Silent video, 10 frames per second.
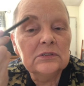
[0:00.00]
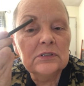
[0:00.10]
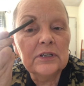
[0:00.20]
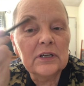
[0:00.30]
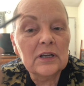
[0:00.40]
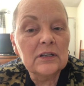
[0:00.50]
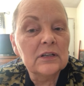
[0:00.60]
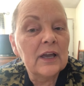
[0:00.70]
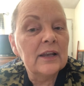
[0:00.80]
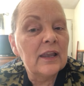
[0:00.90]
look,
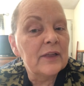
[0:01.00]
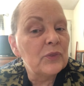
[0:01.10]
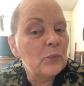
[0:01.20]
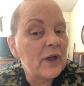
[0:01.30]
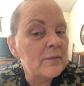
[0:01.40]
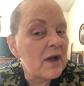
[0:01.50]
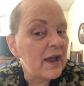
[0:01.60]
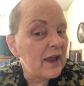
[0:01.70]
kind of like the way my